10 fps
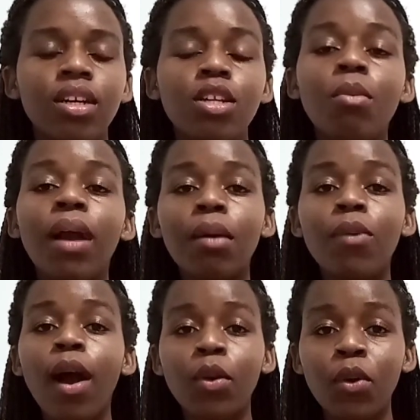no man
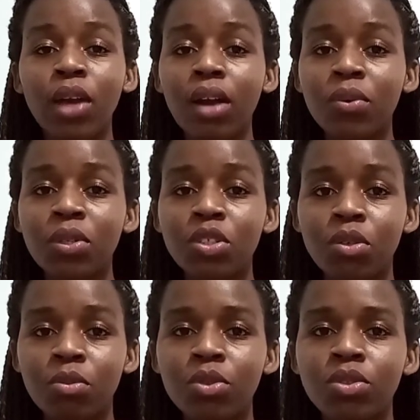gab aguishon
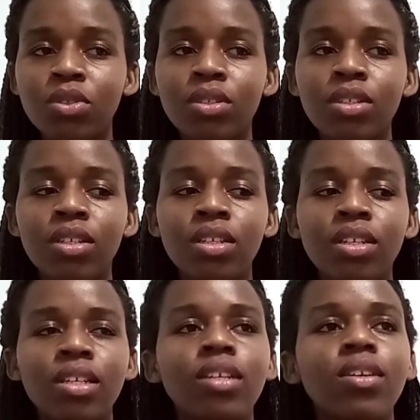umund,
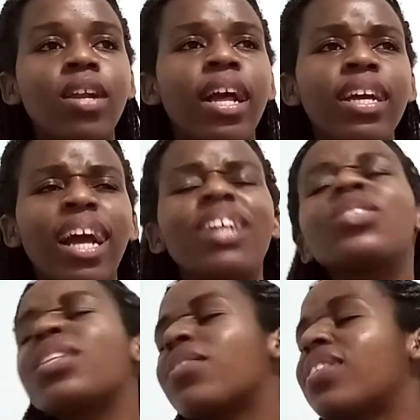like I
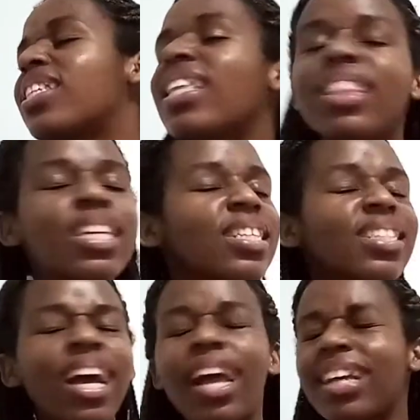should have said this,
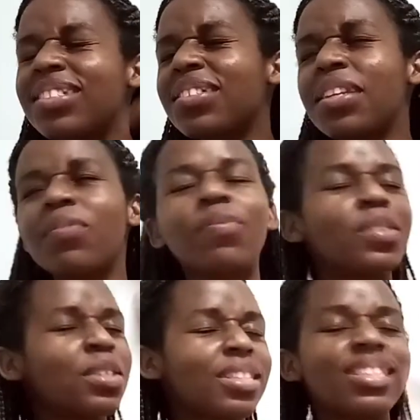I should have
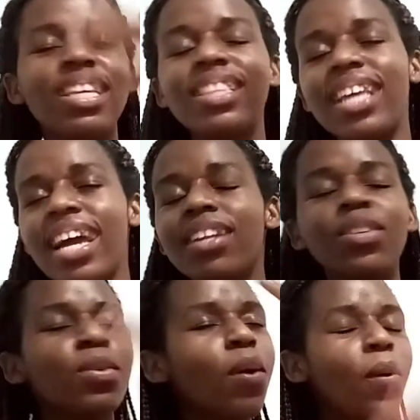just said that,
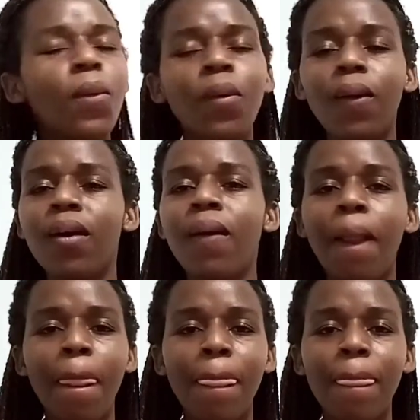you know.
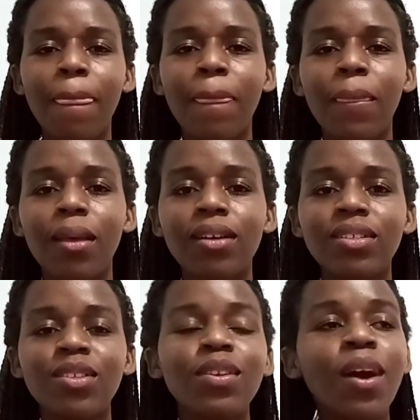
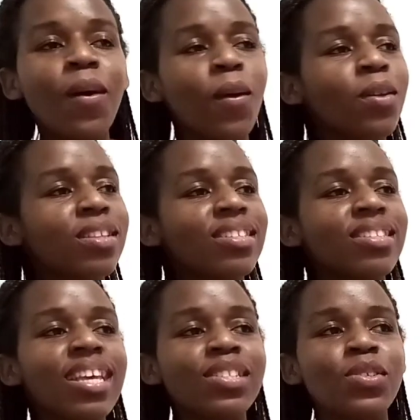So now all these
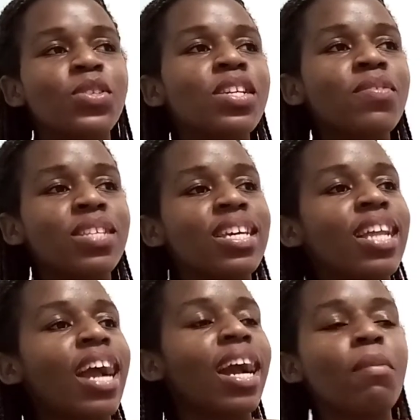things you should have
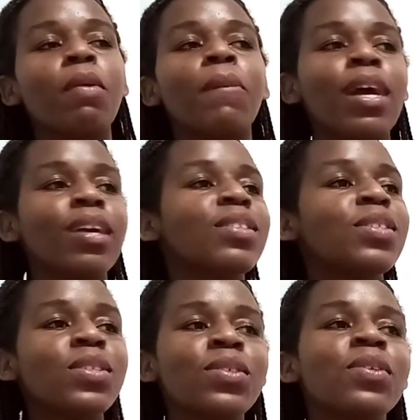said are coming back to
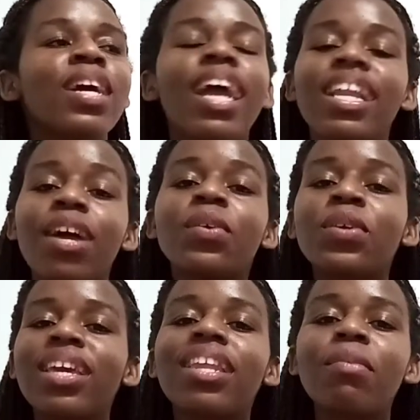you, and now you're
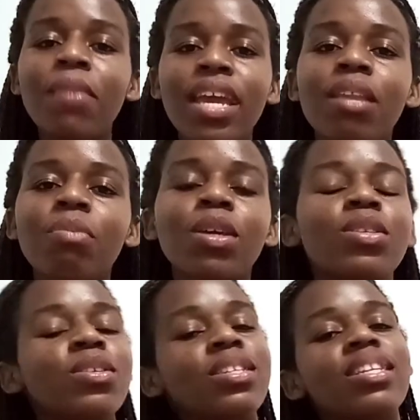getting mad
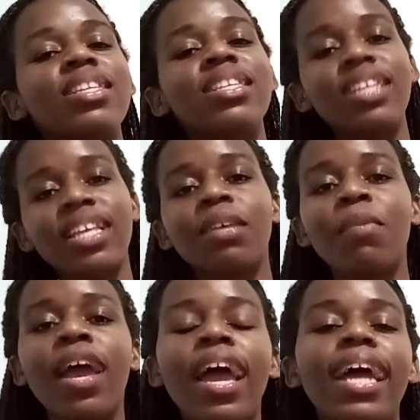because you didn't say them,
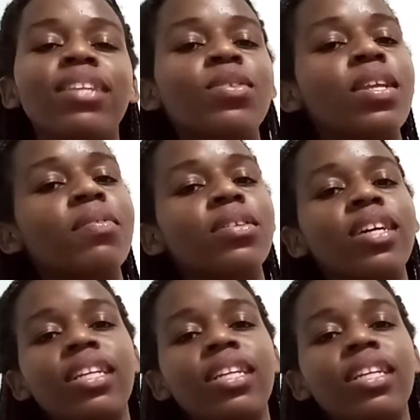and you're never